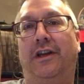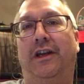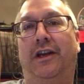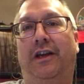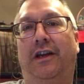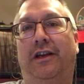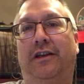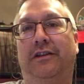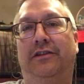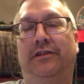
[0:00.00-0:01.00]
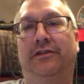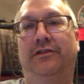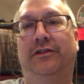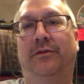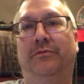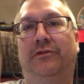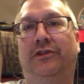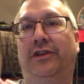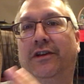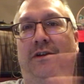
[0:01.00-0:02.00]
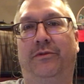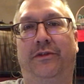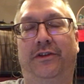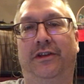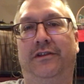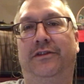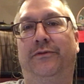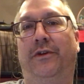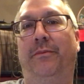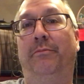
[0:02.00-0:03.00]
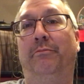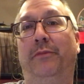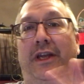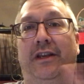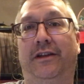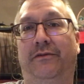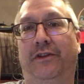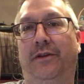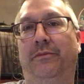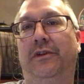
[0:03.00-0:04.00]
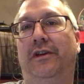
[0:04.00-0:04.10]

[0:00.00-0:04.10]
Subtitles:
and some terrible things from many of them